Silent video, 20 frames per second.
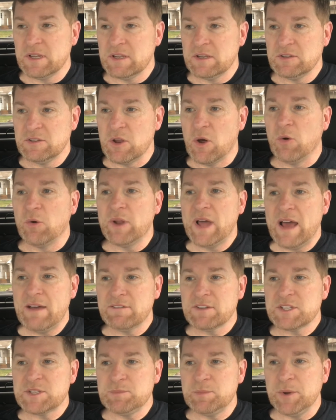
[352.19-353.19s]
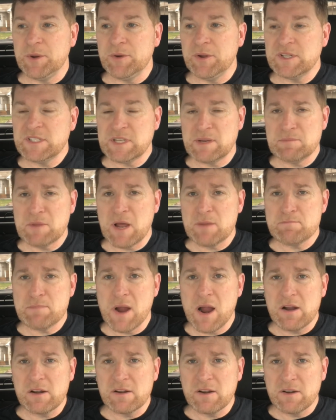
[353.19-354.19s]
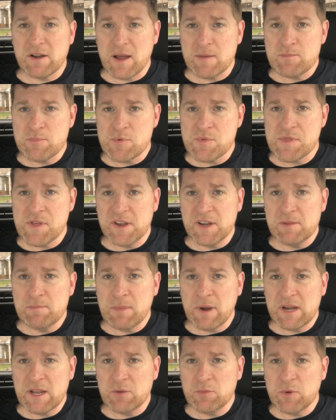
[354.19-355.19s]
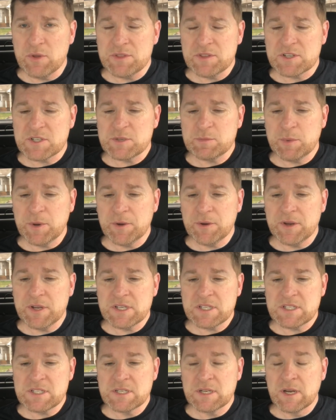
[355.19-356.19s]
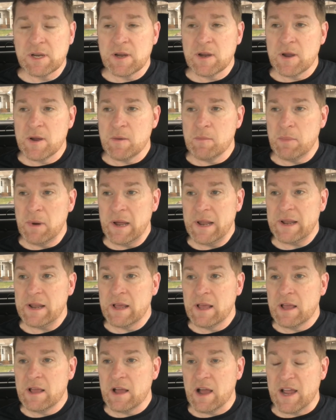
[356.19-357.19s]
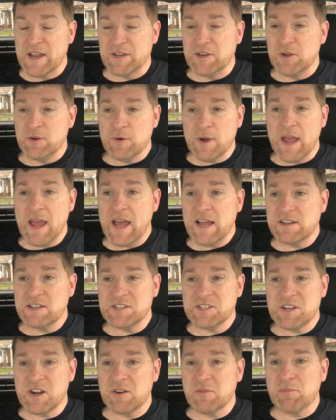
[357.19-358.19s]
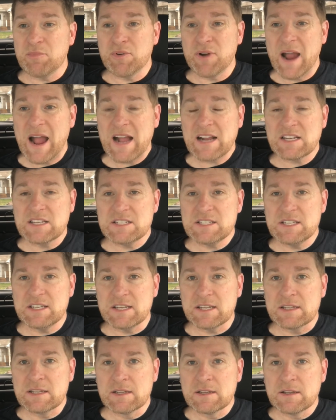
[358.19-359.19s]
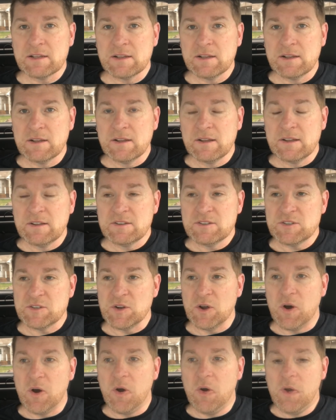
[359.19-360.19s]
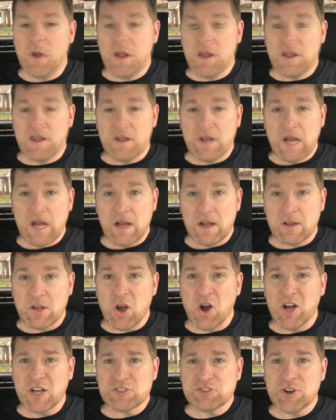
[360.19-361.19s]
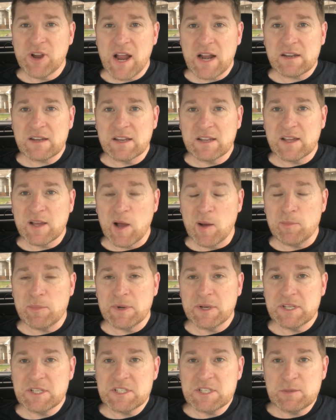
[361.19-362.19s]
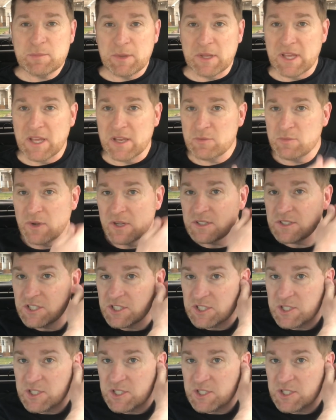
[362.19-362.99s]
Don't have experience. I'm not partnered up with anybody with experience, but I knew I had to start practicing. So contracting companies to begin with, just